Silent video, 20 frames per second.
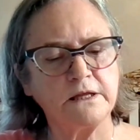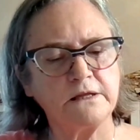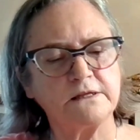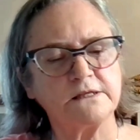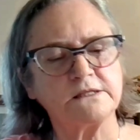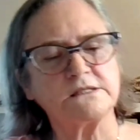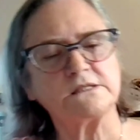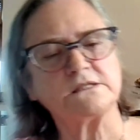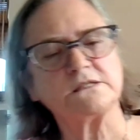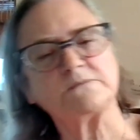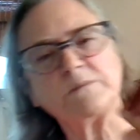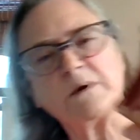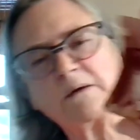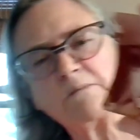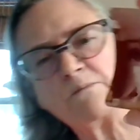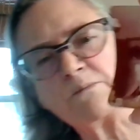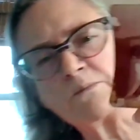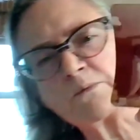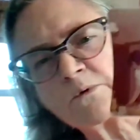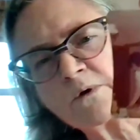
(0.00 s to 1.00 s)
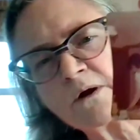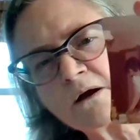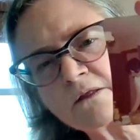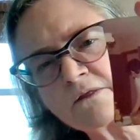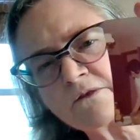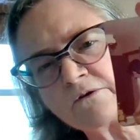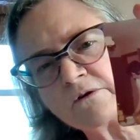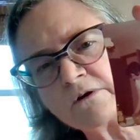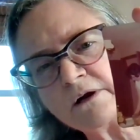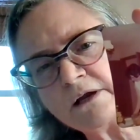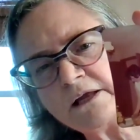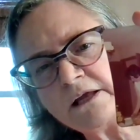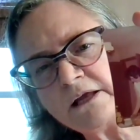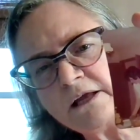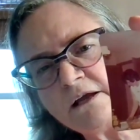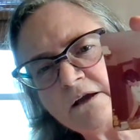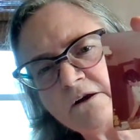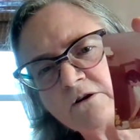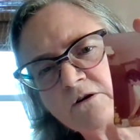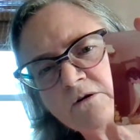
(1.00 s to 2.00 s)
I think this is my brother
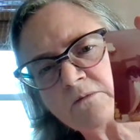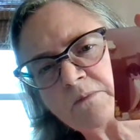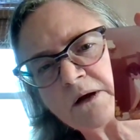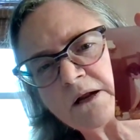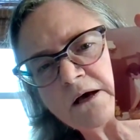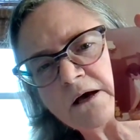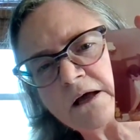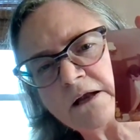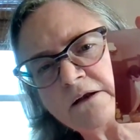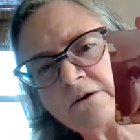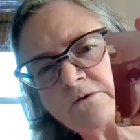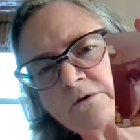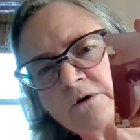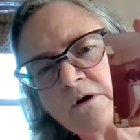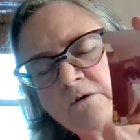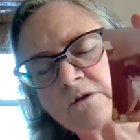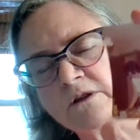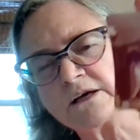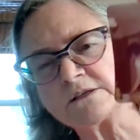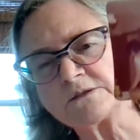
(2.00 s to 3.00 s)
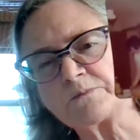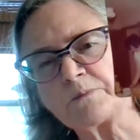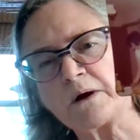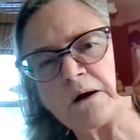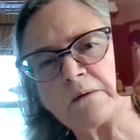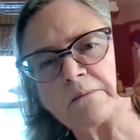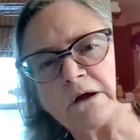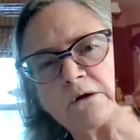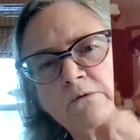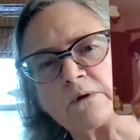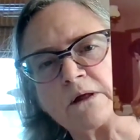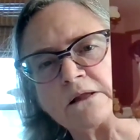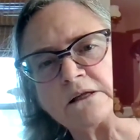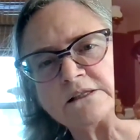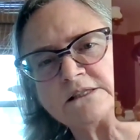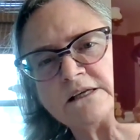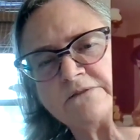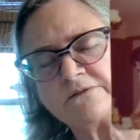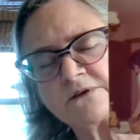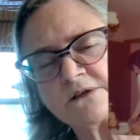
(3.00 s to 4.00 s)
here, but I don't know. That's probably a
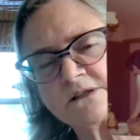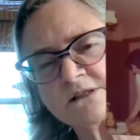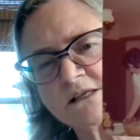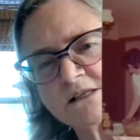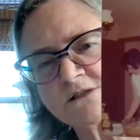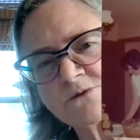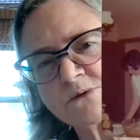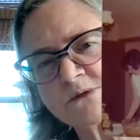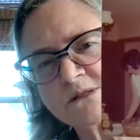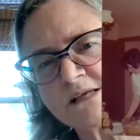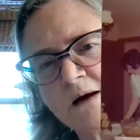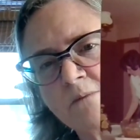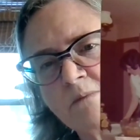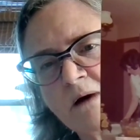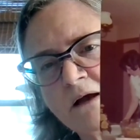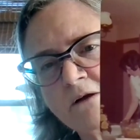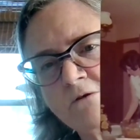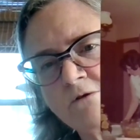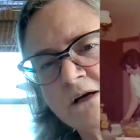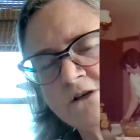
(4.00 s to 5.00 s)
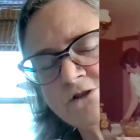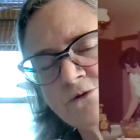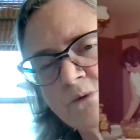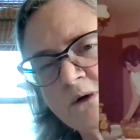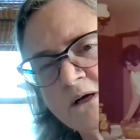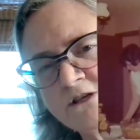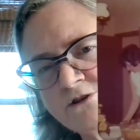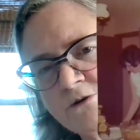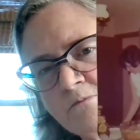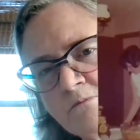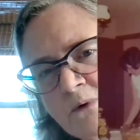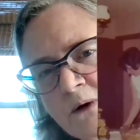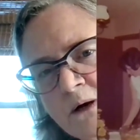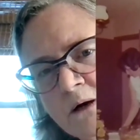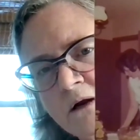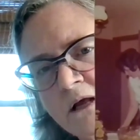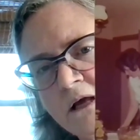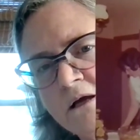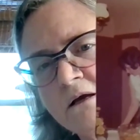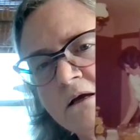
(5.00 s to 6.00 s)
relative because this was at my graduation
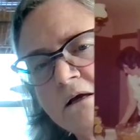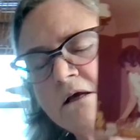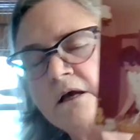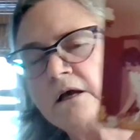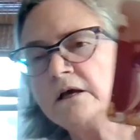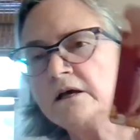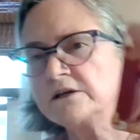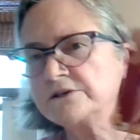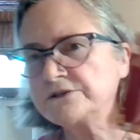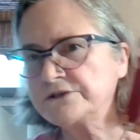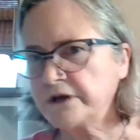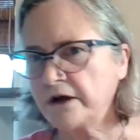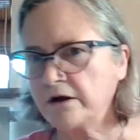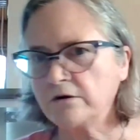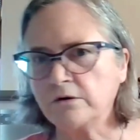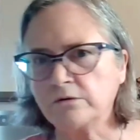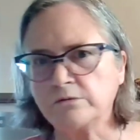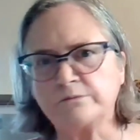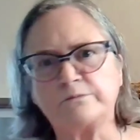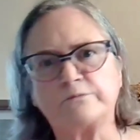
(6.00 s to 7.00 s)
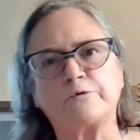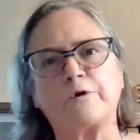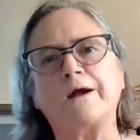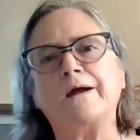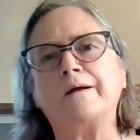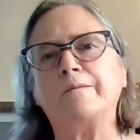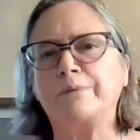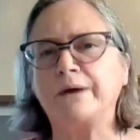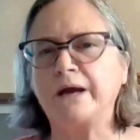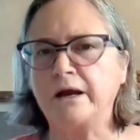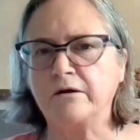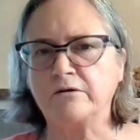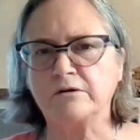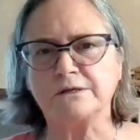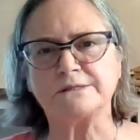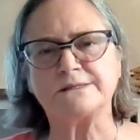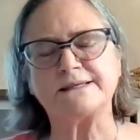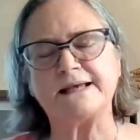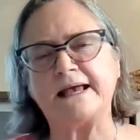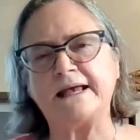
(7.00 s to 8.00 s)
party. So
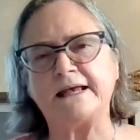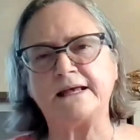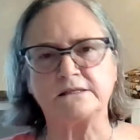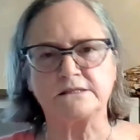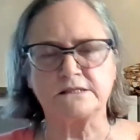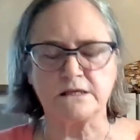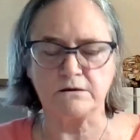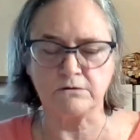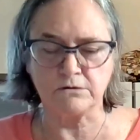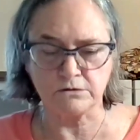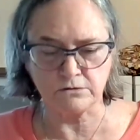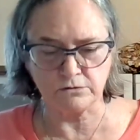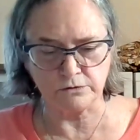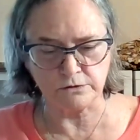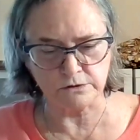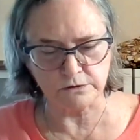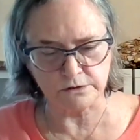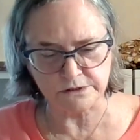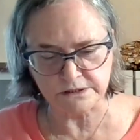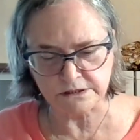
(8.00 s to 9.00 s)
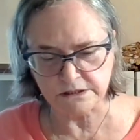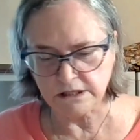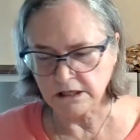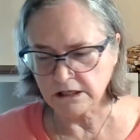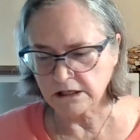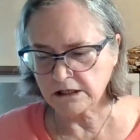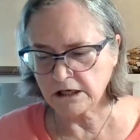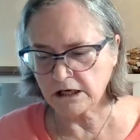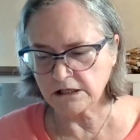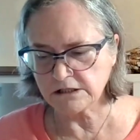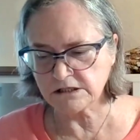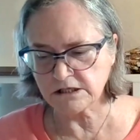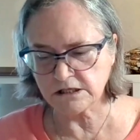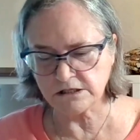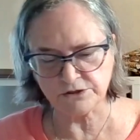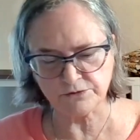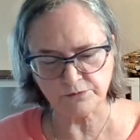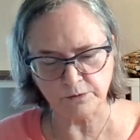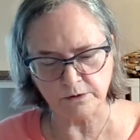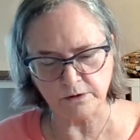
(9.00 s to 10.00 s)
grandparents, aunts, uncles,
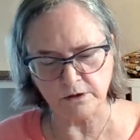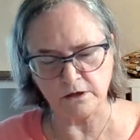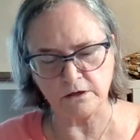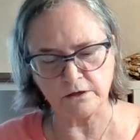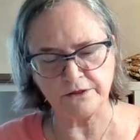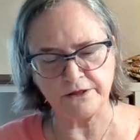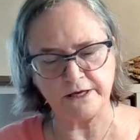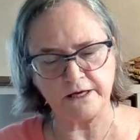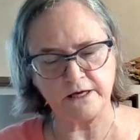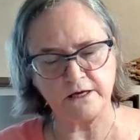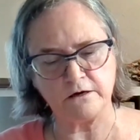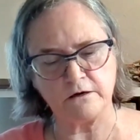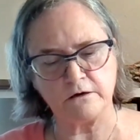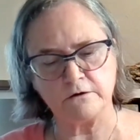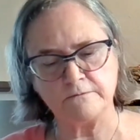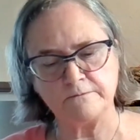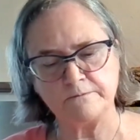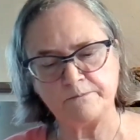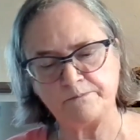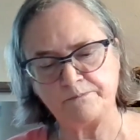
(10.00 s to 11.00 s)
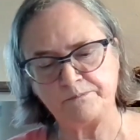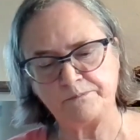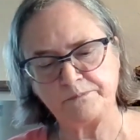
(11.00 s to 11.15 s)
cousins were all there.